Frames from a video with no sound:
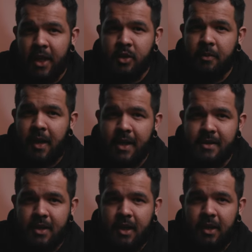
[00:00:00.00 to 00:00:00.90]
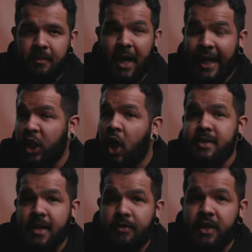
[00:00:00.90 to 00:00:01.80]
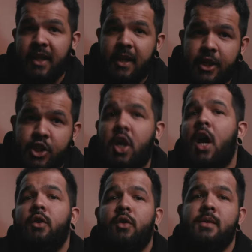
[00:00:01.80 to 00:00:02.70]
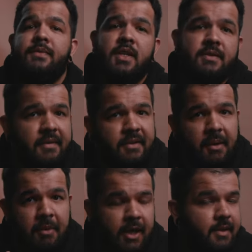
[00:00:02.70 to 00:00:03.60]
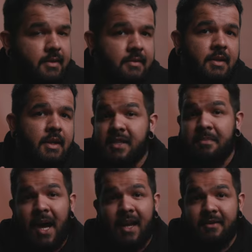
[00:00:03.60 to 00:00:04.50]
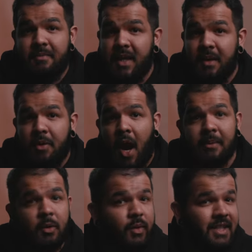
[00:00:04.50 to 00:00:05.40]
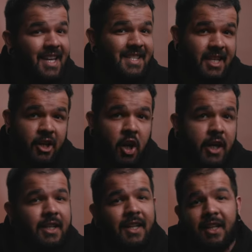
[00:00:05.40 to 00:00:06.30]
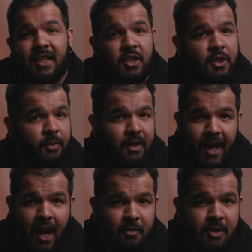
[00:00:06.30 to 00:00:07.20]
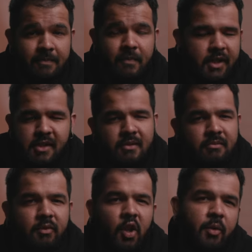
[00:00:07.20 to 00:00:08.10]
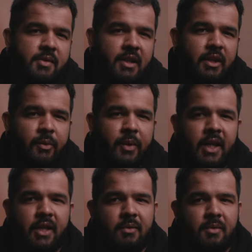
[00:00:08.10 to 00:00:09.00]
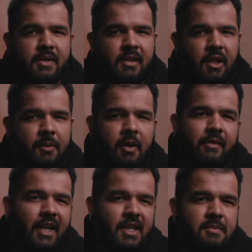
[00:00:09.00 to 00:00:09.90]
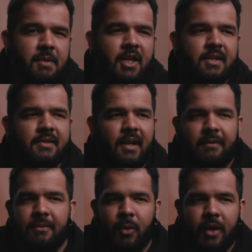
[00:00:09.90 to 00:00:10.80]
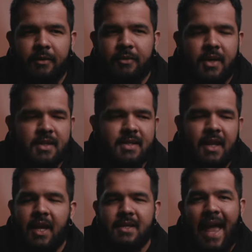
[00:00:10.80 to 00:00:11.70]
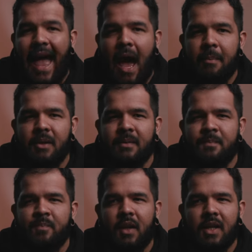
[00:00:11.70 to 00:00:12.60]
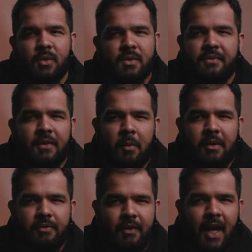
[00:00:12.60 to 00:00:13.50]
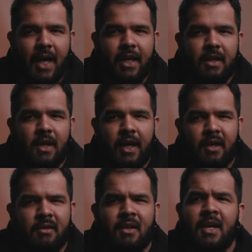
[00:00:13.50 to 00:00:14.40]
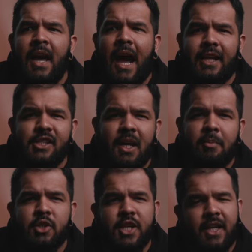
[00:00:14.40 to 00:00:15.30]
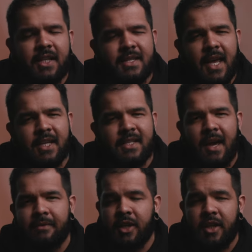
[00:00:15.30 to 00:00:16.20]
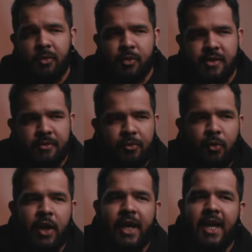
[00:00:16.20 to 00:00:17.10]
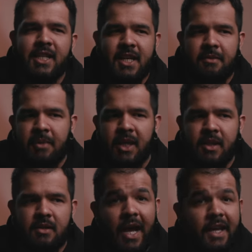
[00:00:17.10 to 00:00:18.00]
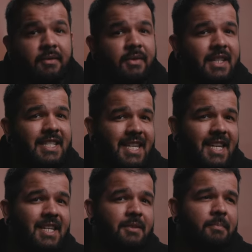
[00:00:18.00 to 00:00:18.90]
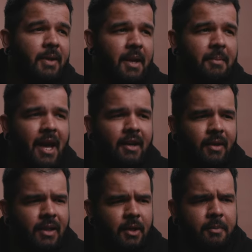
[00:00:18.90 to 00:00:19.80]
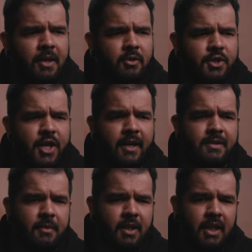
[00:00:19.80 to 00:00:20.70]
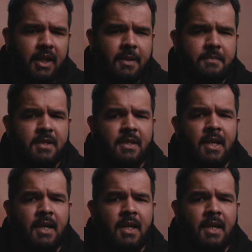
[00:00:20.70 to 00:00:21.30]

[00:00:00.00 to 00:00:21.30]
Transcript: into my S D. But I lost everything that I shot on those first fifteen minutes. This might have been a problem with the S D card and nothing to do with the camera. I just thought it was a little weird, and it was a little bit of the experience, like one of the first things that happened, because it was filming fine, and I double checked the settings after, and it was in four K ten bit. I even did playback for a little bit to check some of the clips.